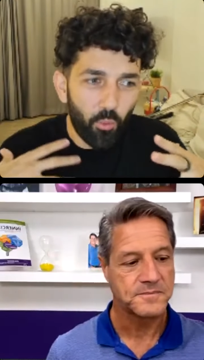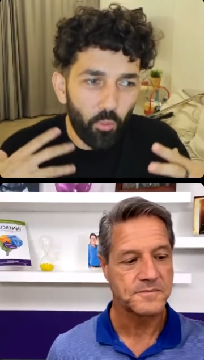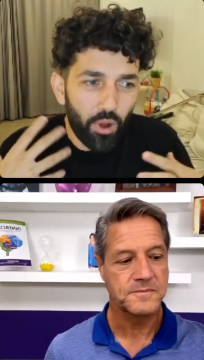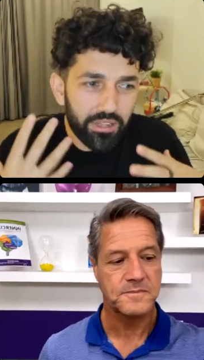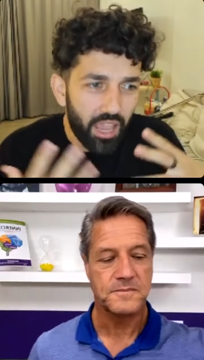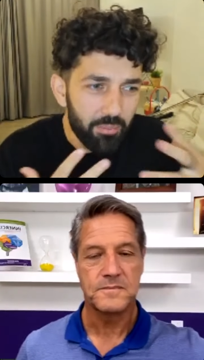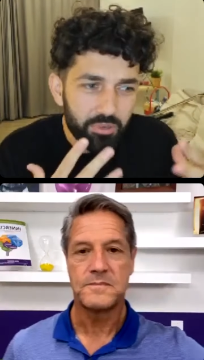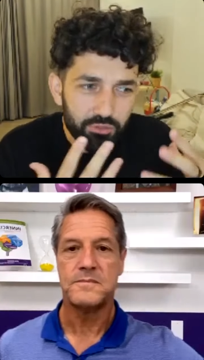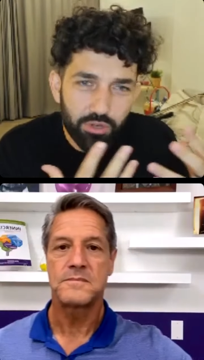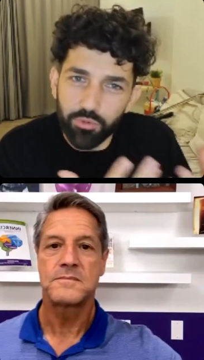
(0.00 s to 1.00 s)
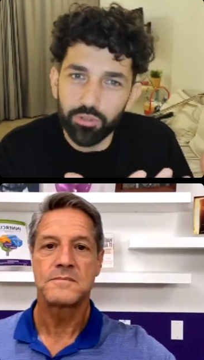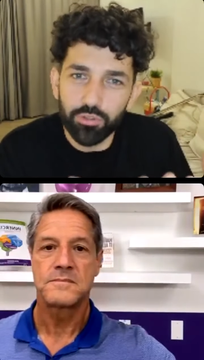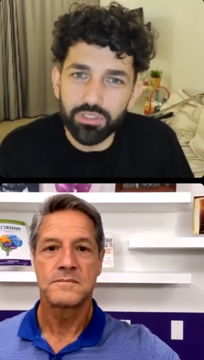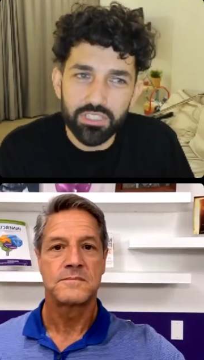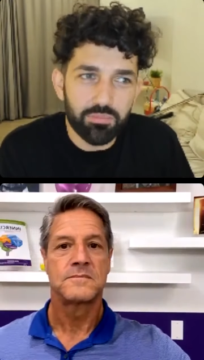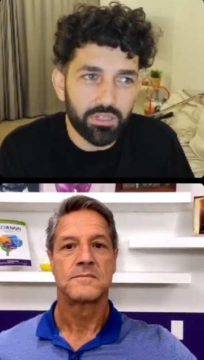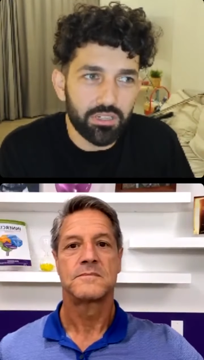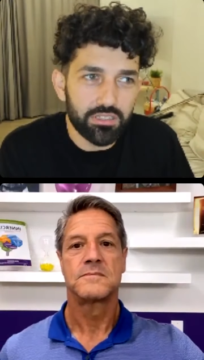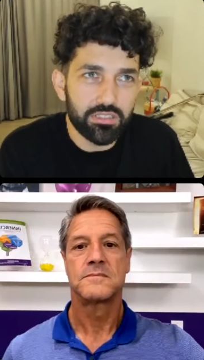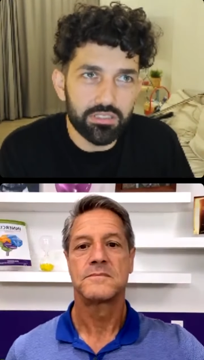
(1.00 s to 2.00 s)
Speaker 1: what happens when we do this?
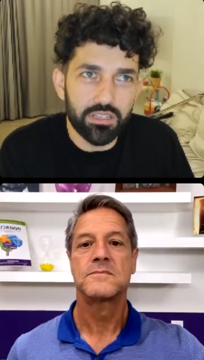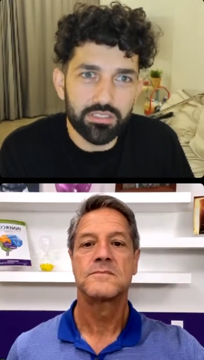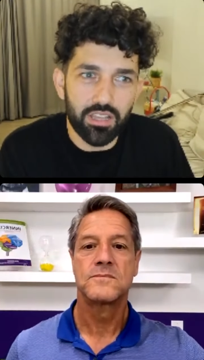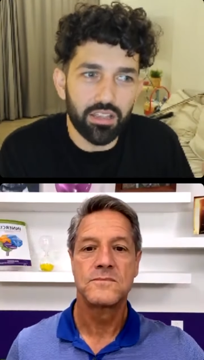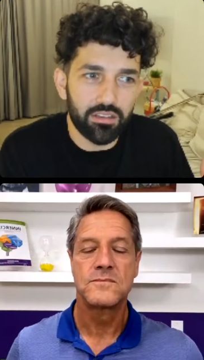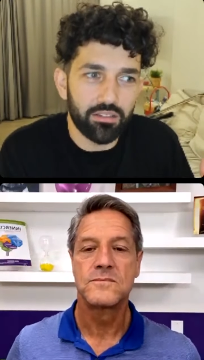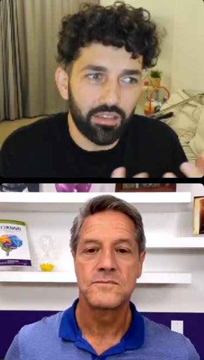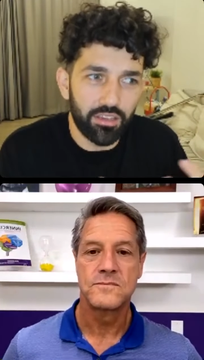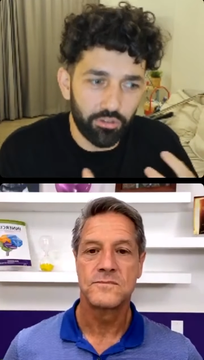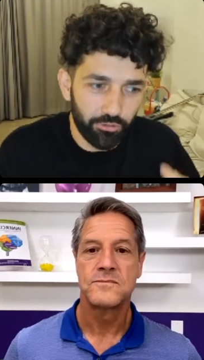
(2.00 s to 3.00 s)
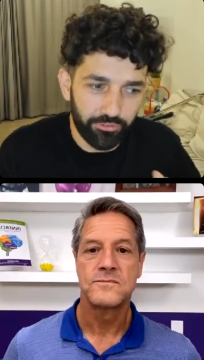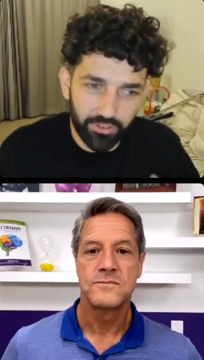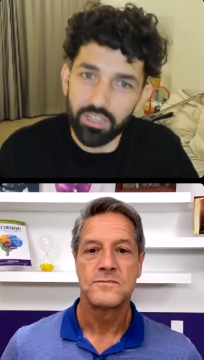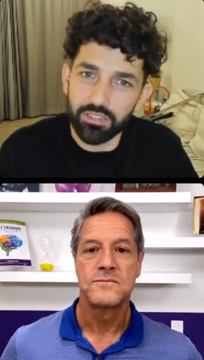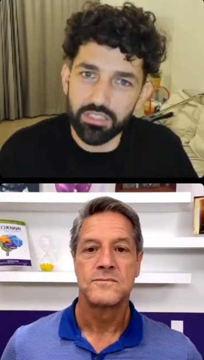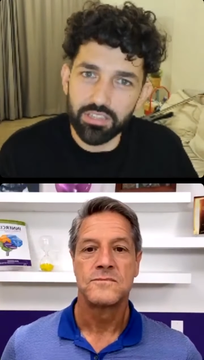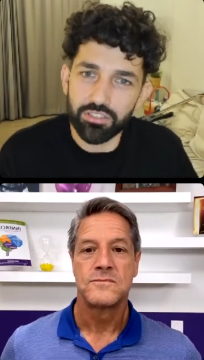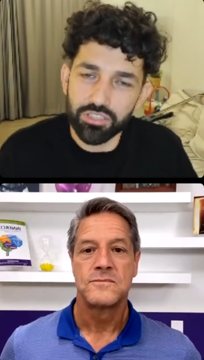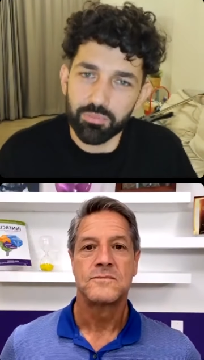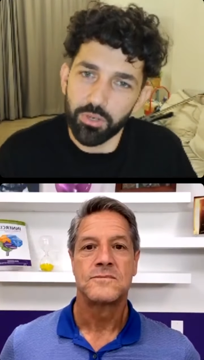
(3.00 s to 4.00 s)
Because it's it's like you feel it in
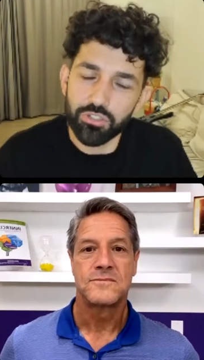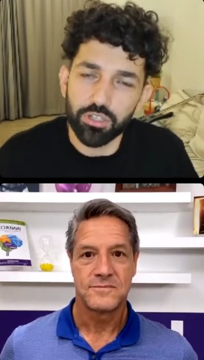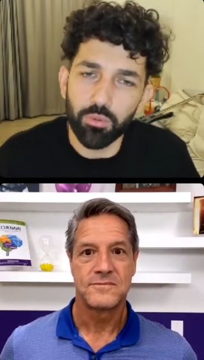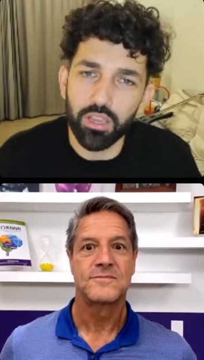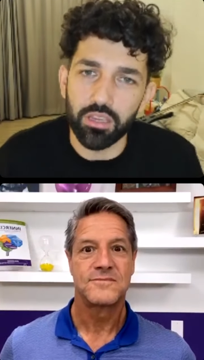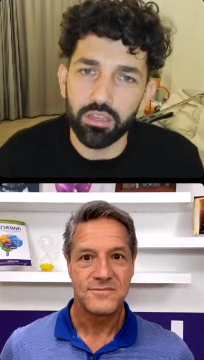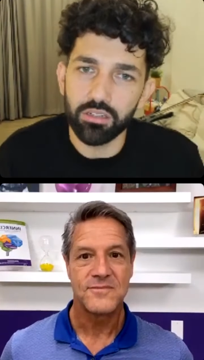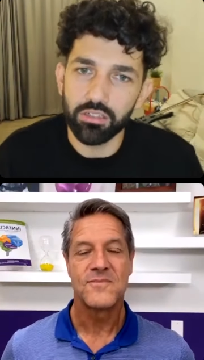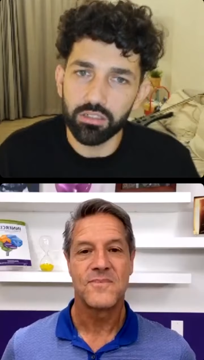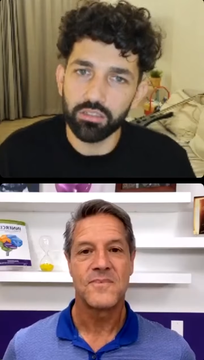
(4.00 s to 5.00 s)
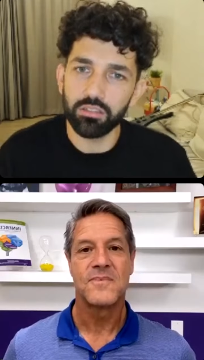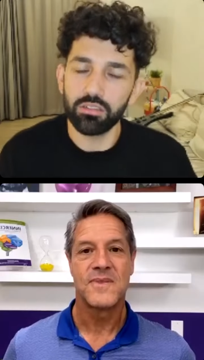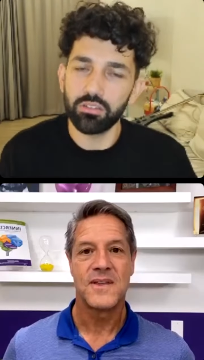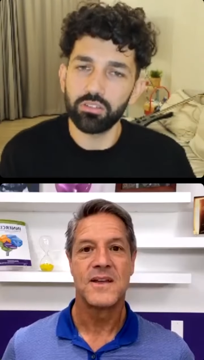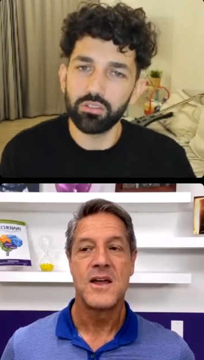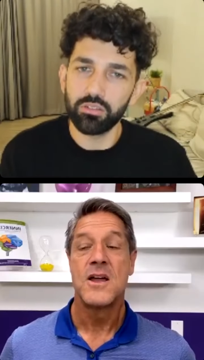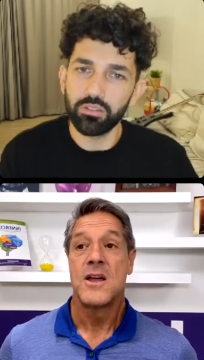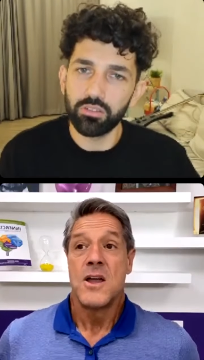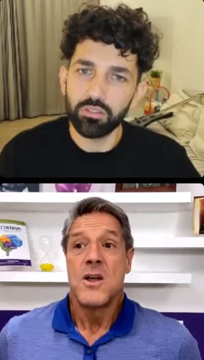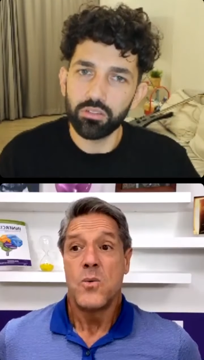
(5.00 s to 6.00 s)
such a special way.
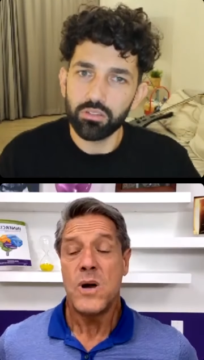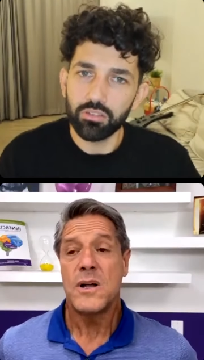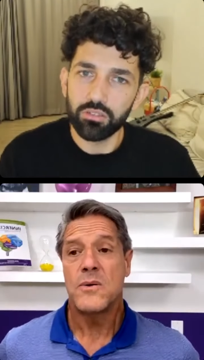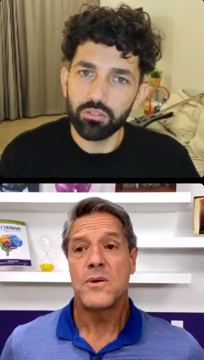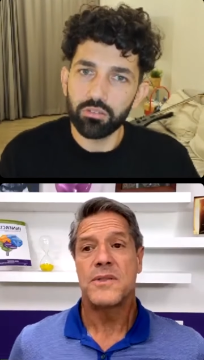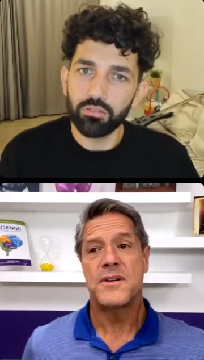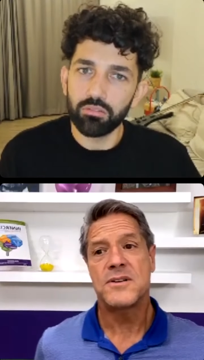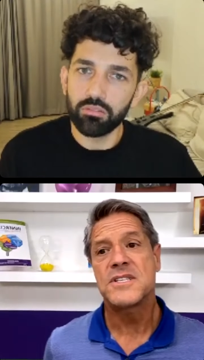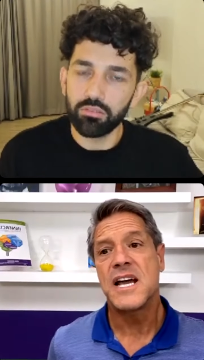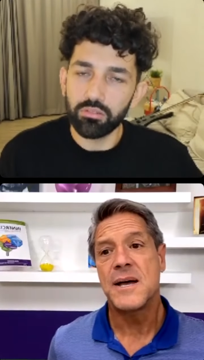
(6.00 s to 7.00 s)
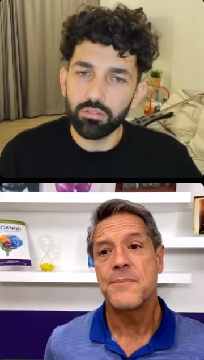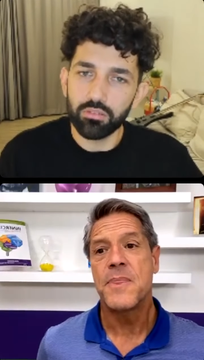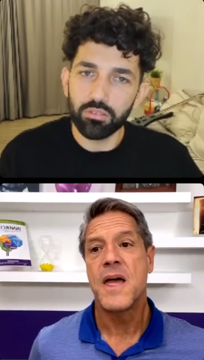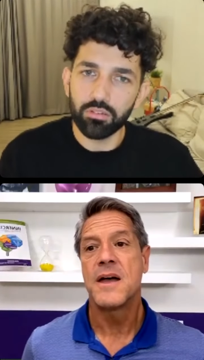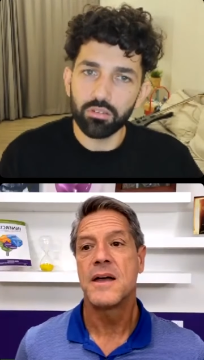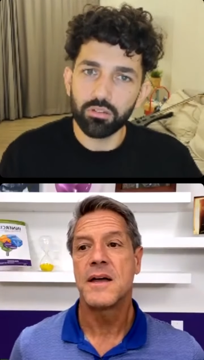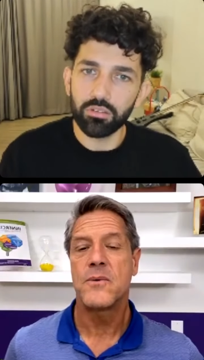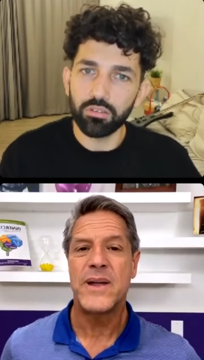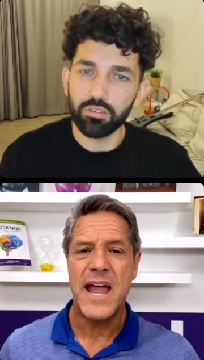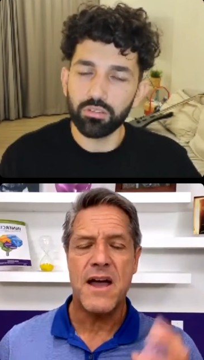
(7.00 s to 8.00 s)
Speaker 2: Well, there's um,
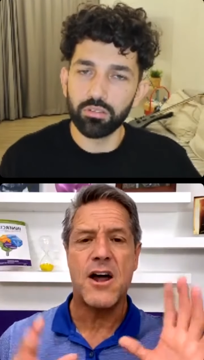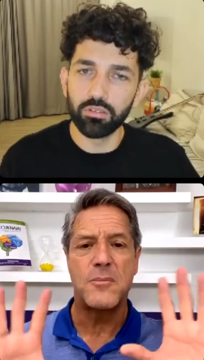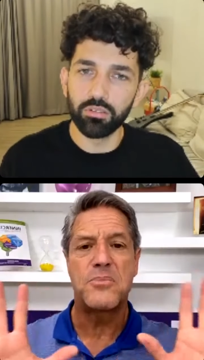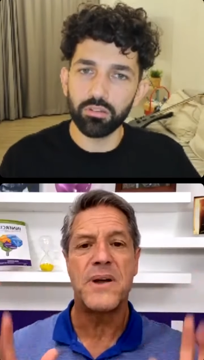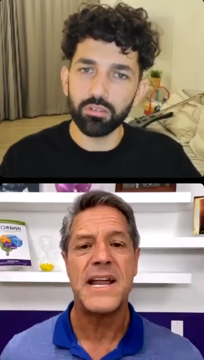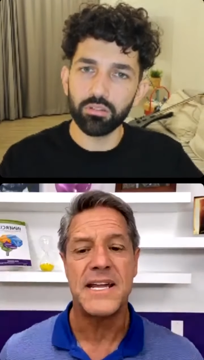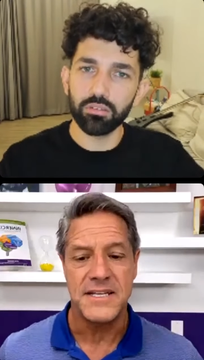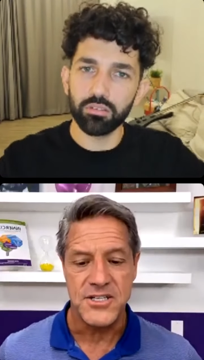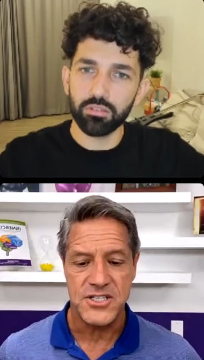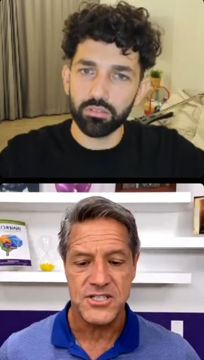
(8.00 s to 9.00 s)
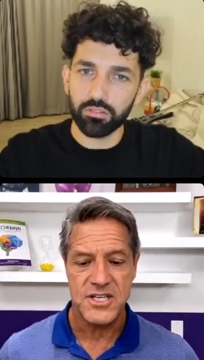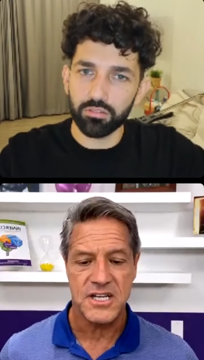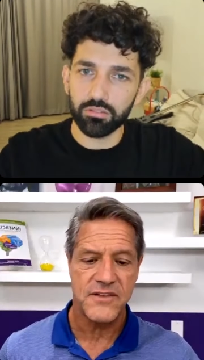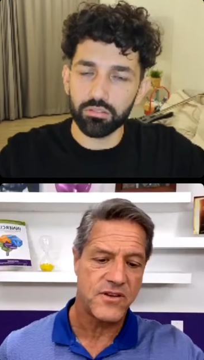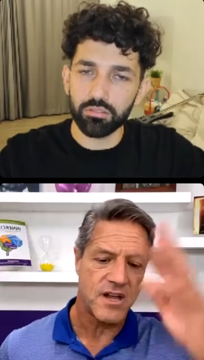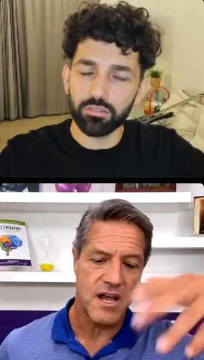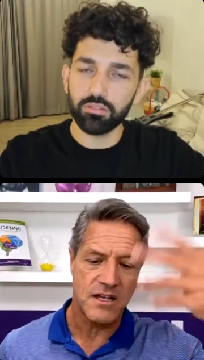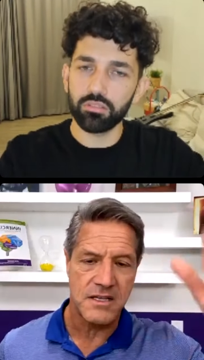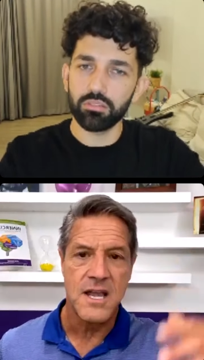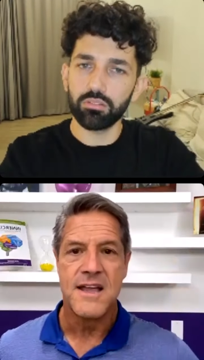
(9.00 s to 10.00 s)
we have our brain. Just I'll give you
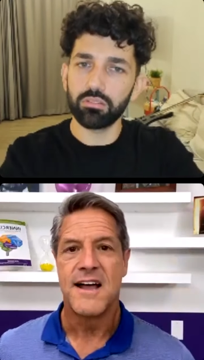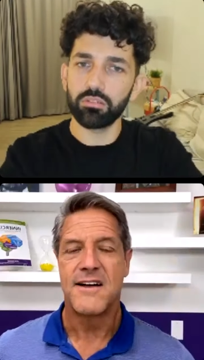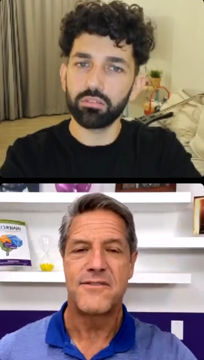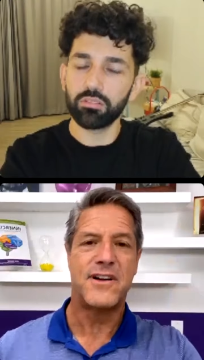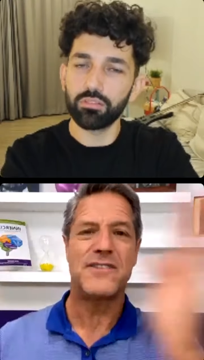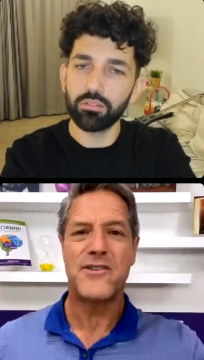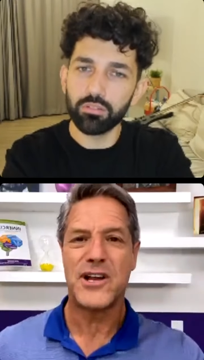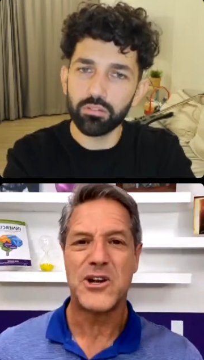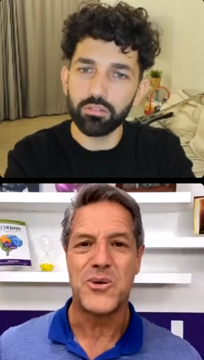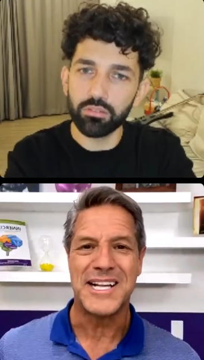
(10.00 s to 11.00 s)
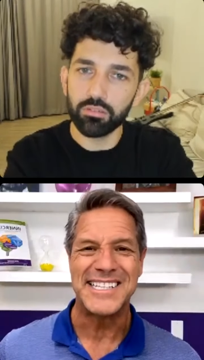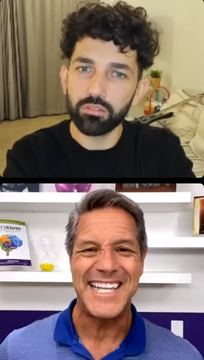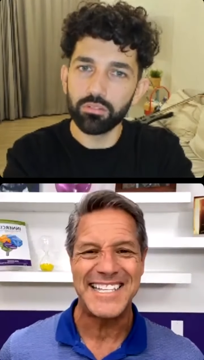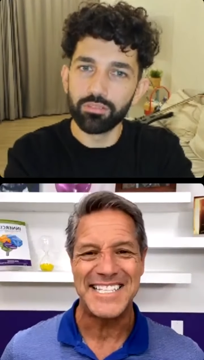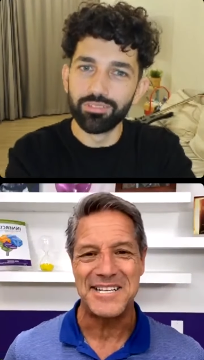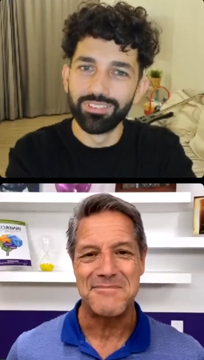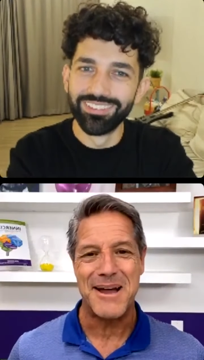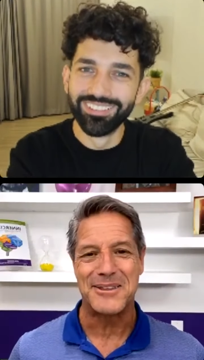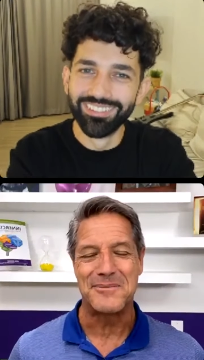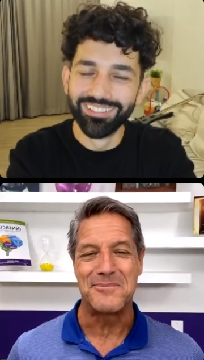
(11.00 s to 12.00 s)
all a very very quick lesson about the